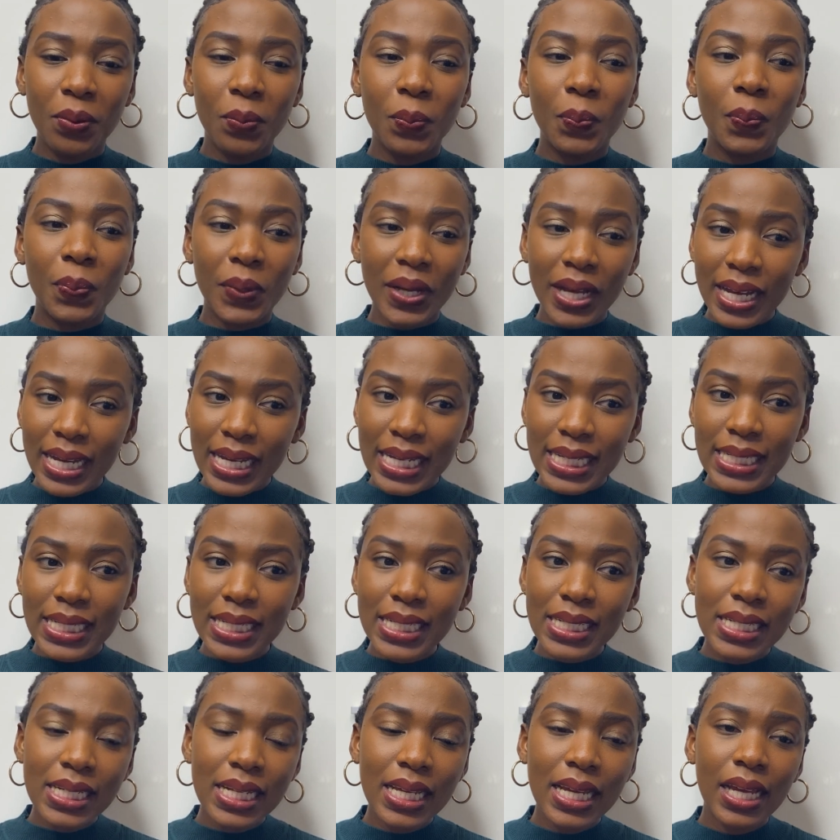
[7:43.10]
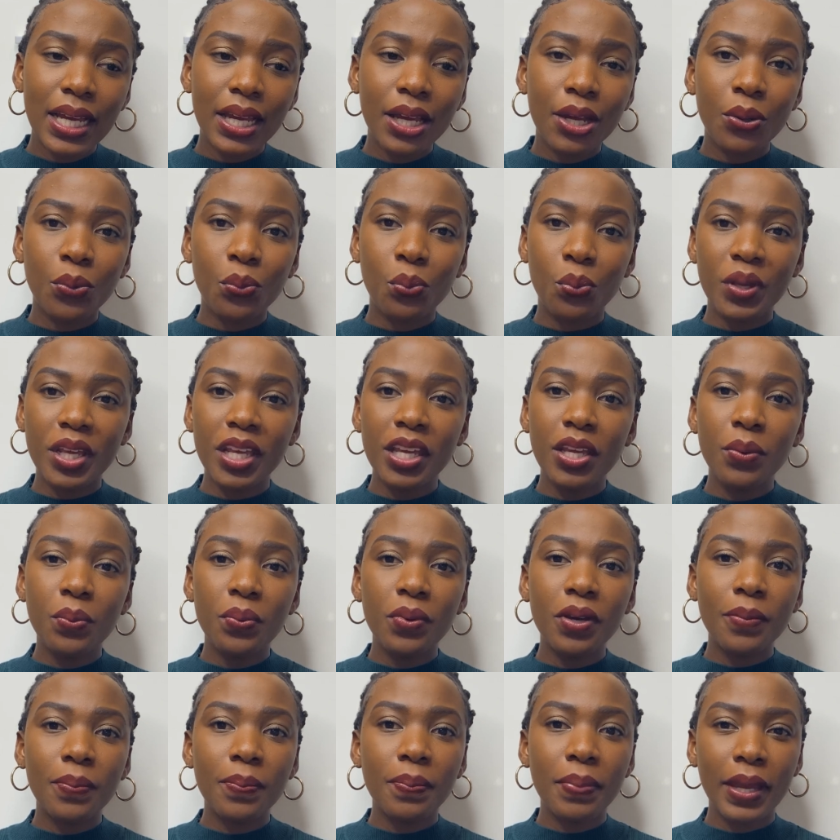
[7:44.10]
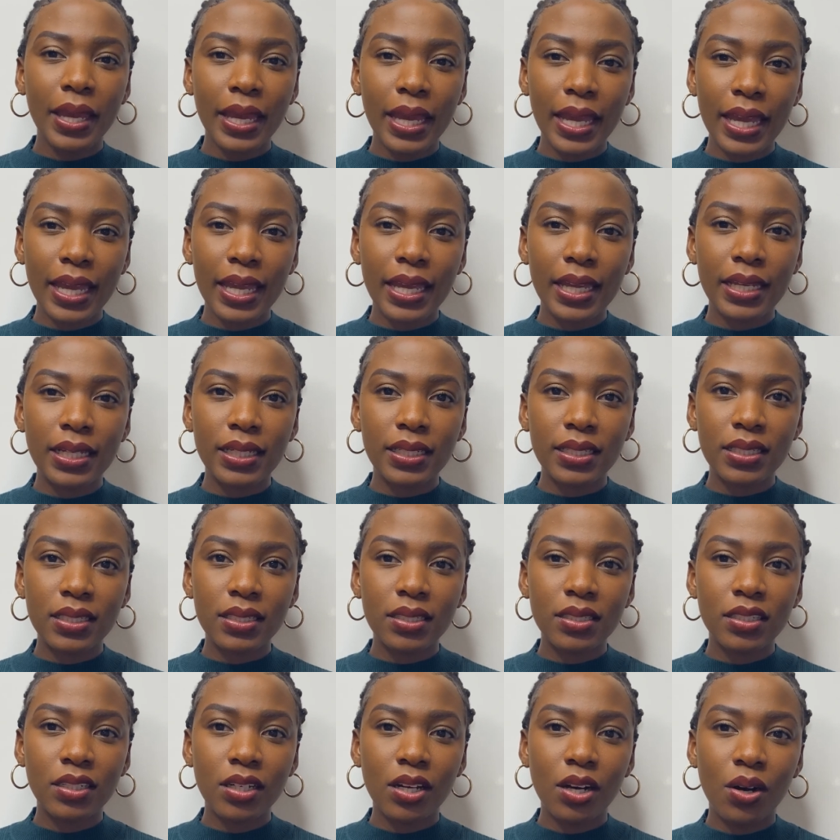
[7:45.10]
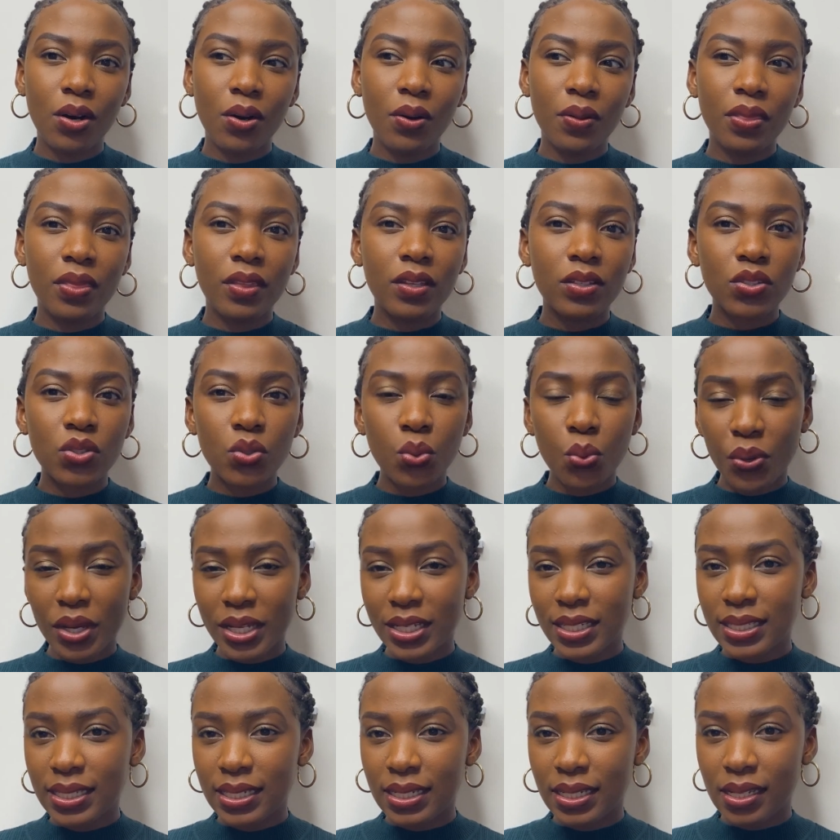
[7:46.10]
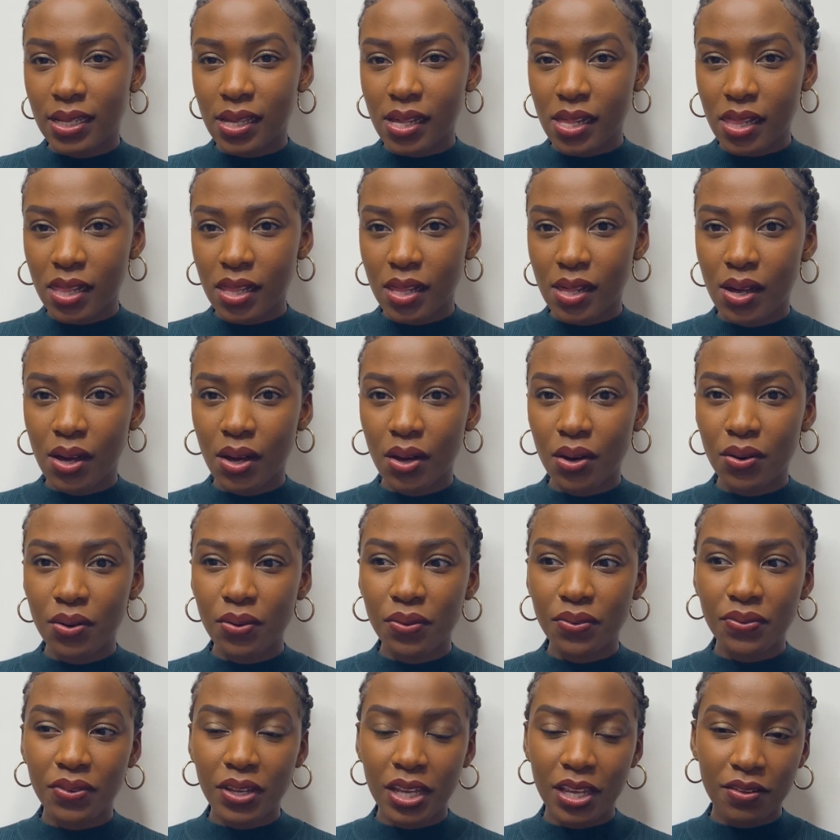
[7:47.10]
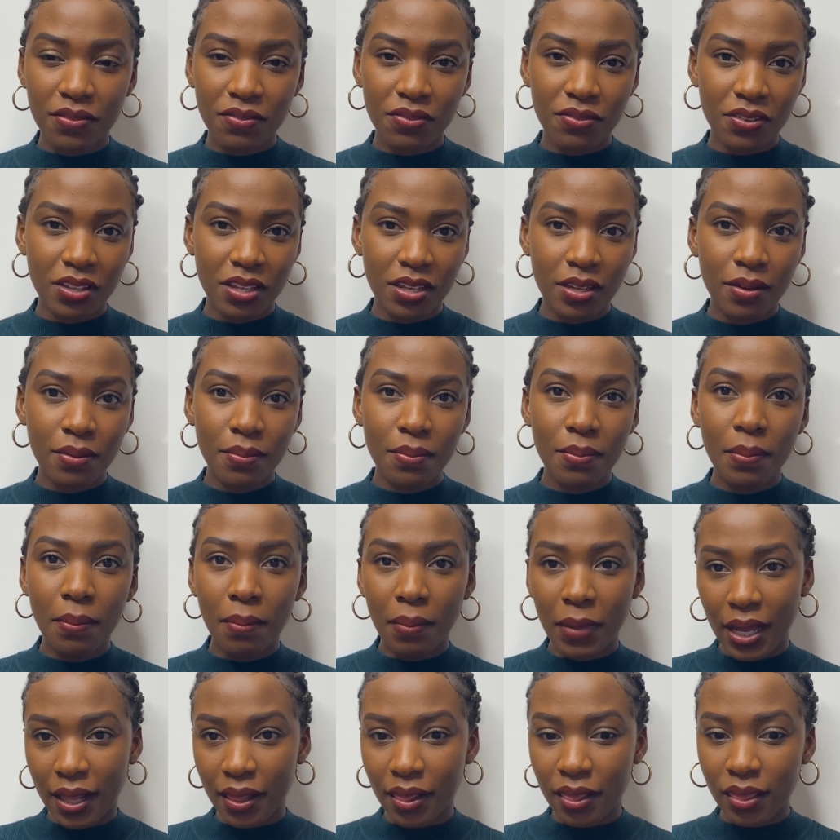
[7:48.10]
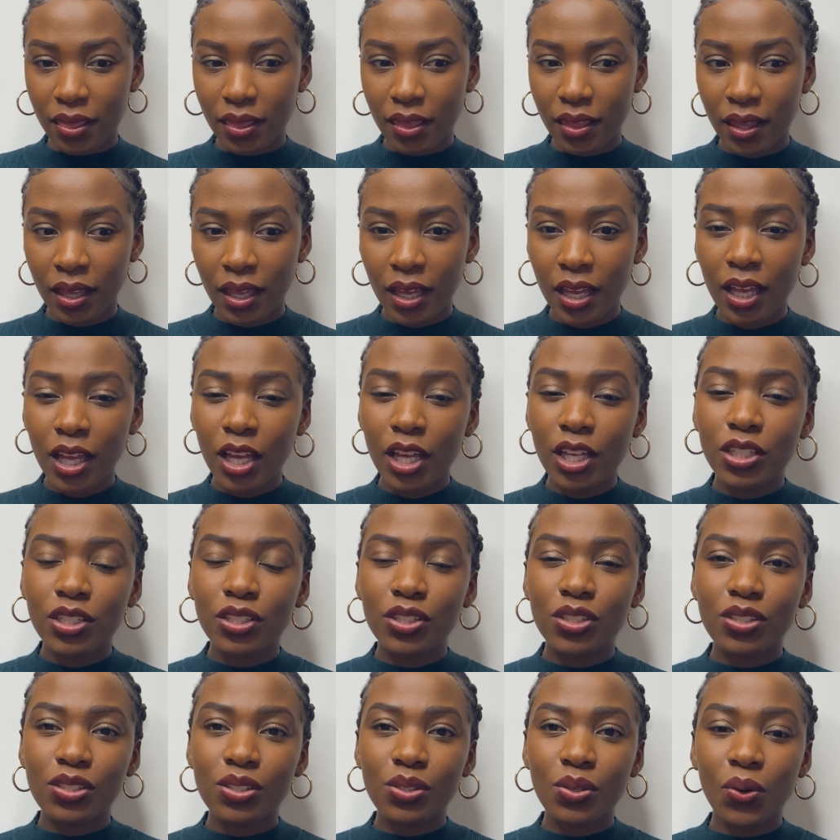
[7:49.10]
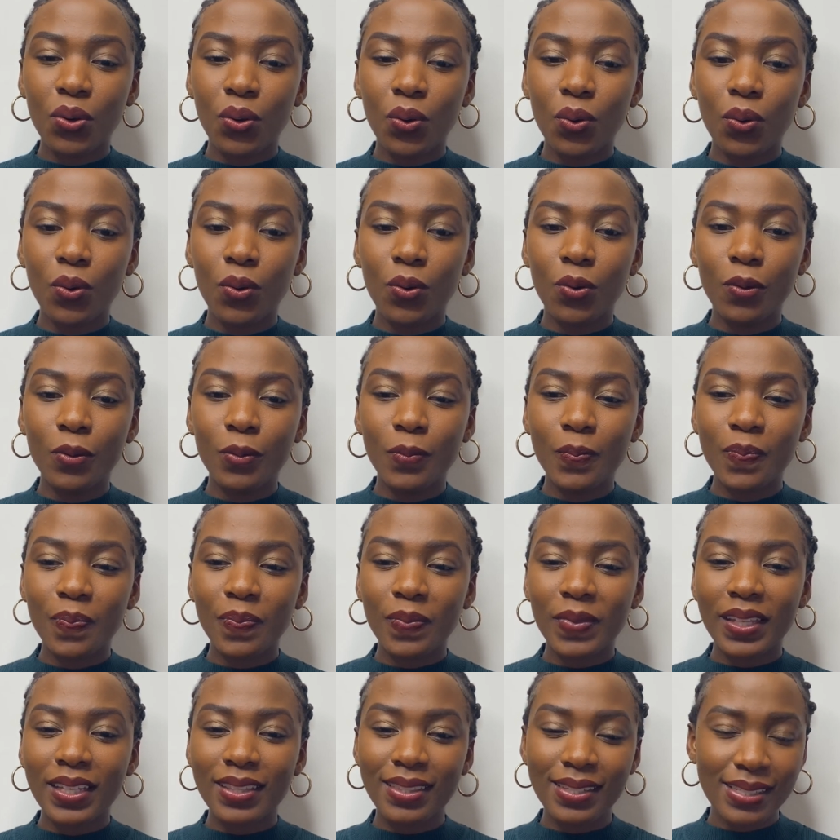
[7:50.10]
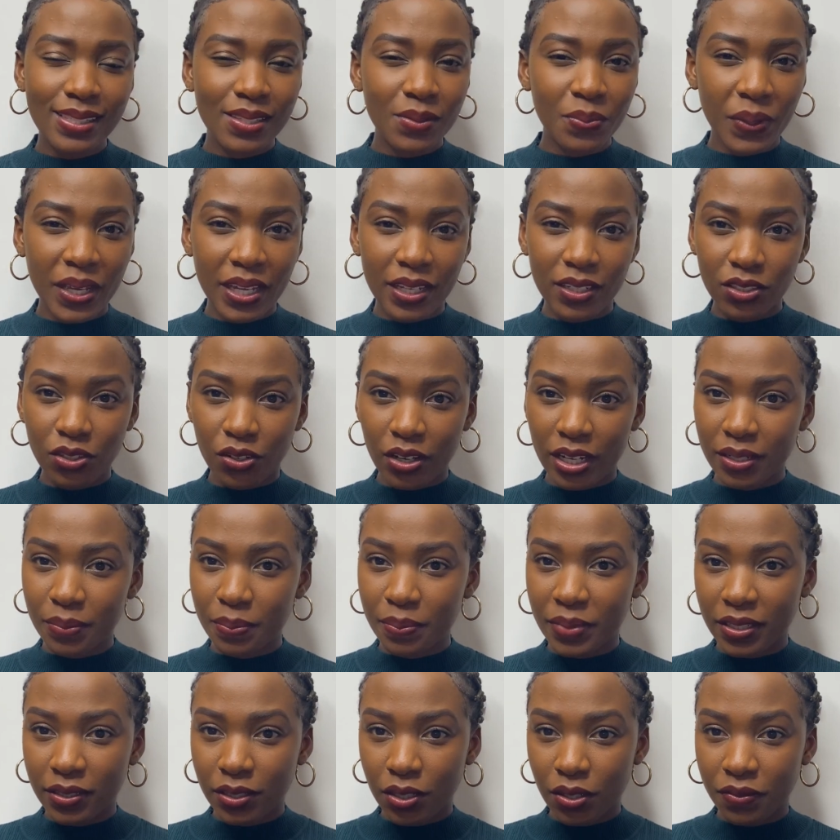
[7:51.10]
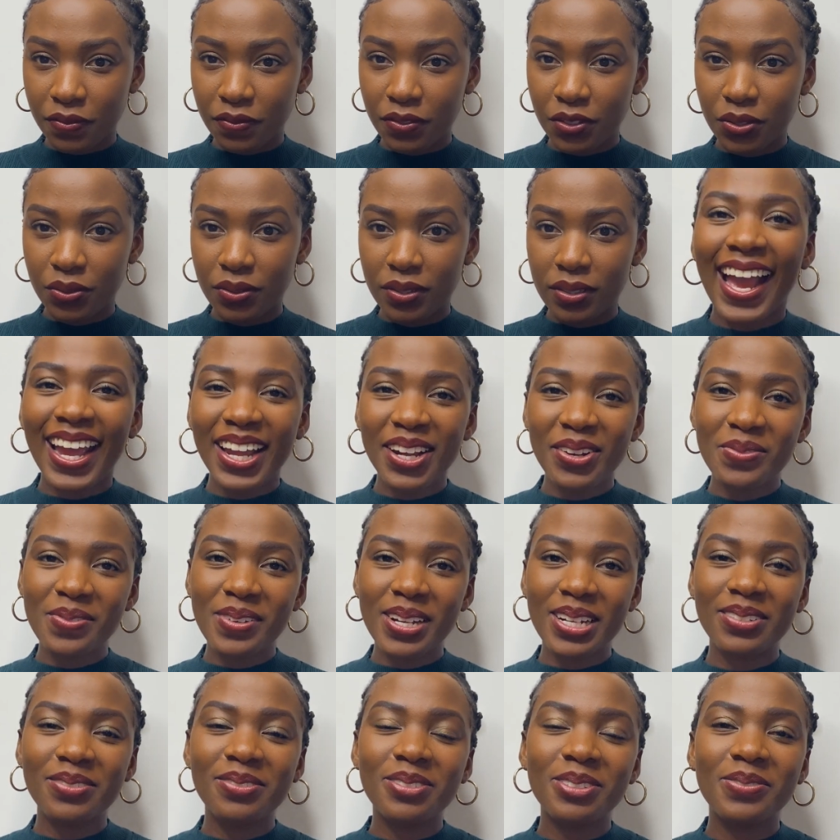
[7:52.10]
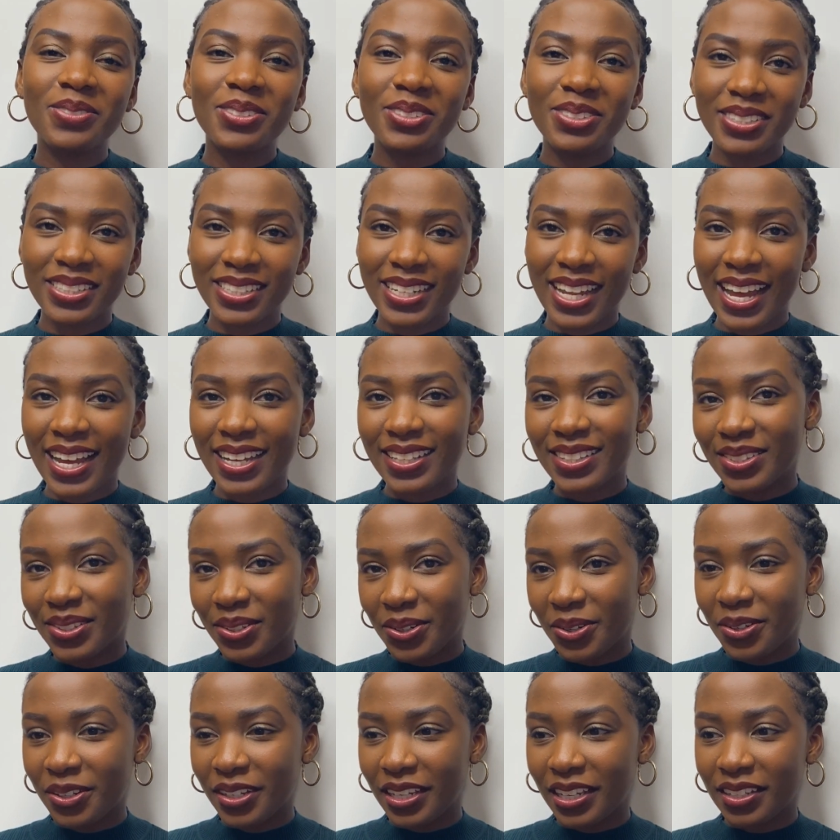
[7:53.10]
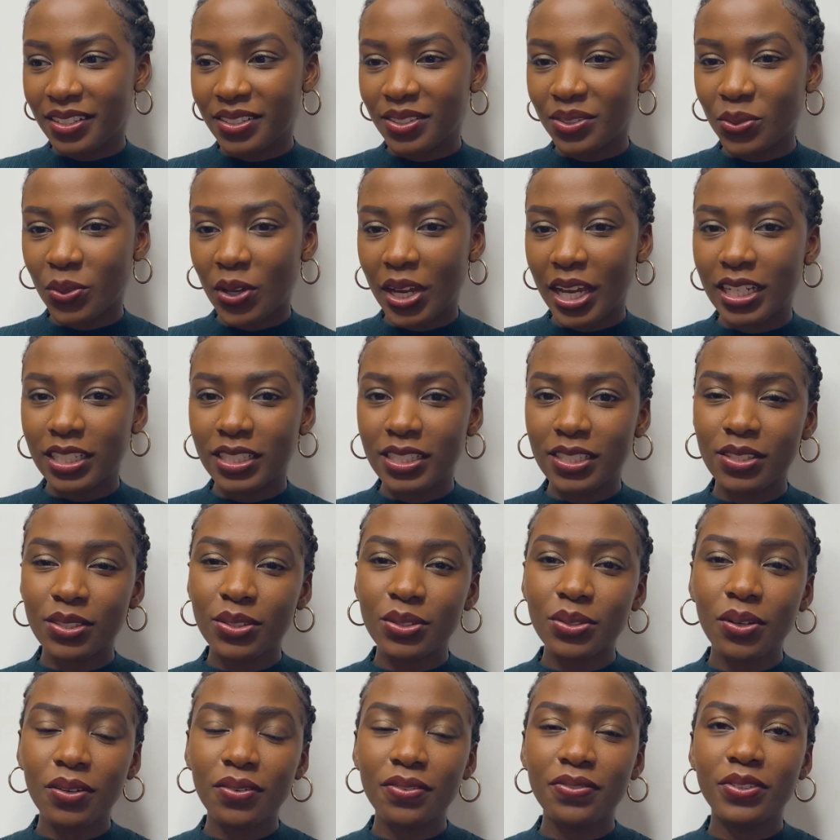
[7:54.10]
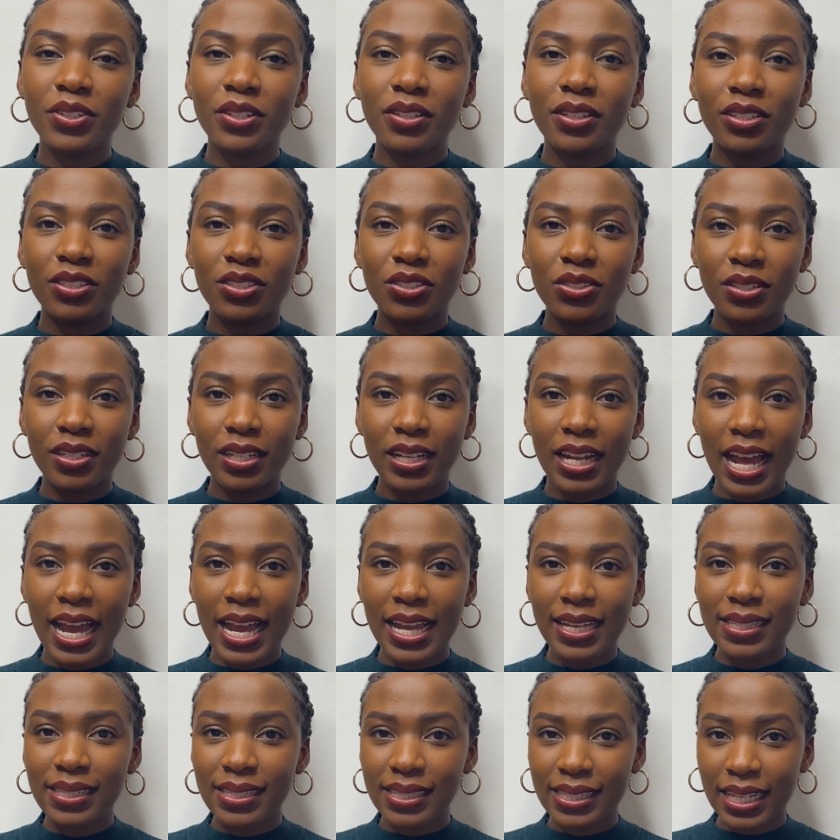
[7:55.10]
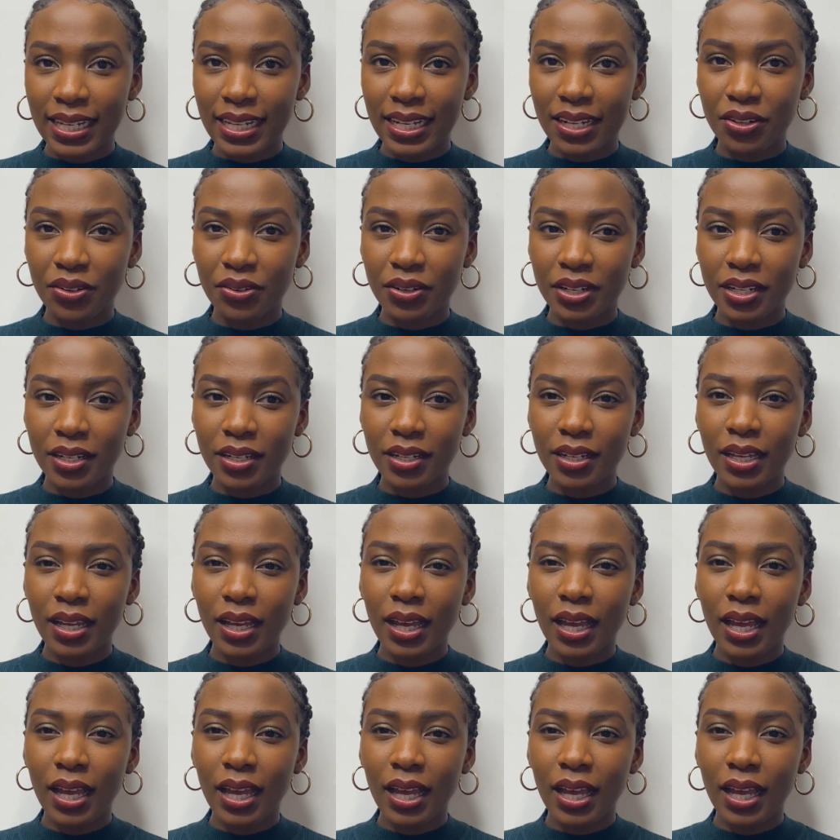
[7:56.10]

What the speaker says: but we were paid on the 20th of every month. So this is where it got a bit confusing. I worked from July to August, right? So for the July salary,